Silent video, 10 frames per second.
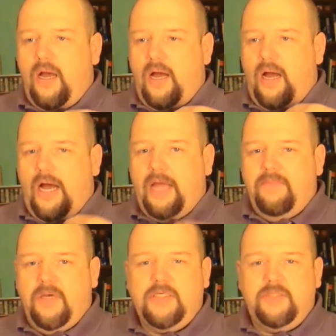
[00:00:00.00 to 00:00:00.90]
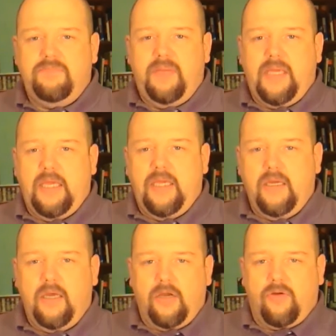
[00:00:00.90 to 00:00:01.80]
I must be
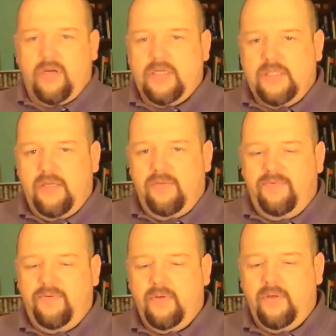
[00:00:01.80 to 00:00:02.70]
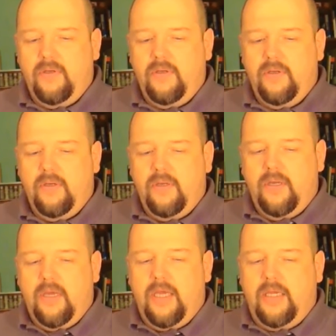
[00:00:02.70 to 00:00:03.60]
aggressive
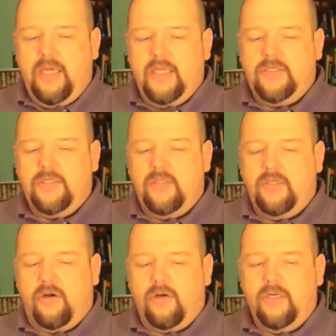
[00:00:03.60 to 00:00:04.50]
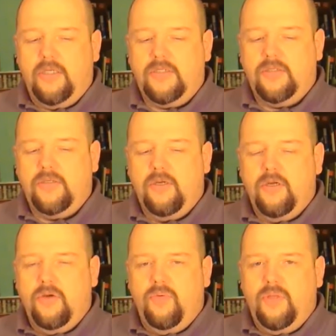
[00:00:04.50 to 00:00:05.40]
against the darkness
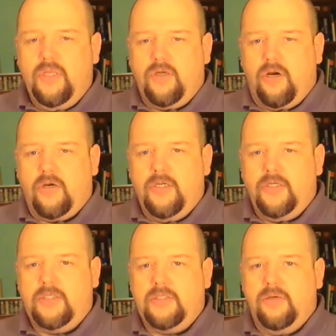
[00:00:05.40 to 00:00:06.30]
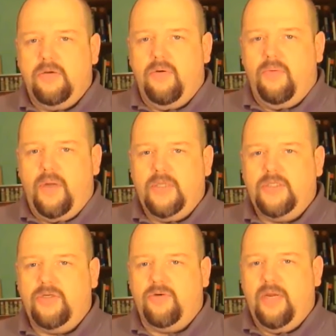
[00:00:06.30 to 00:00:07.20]
when the darkness wants
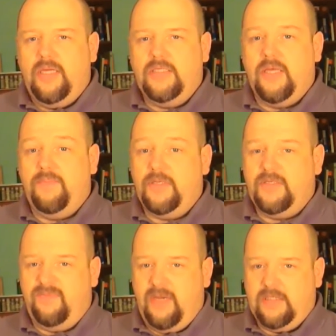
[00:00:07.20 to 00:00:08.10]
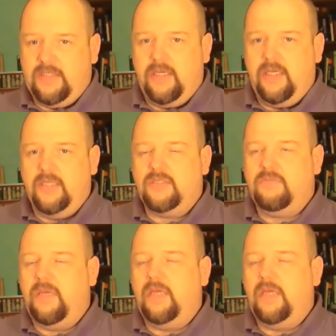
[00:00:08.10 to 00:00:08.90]
to raise up its face against me,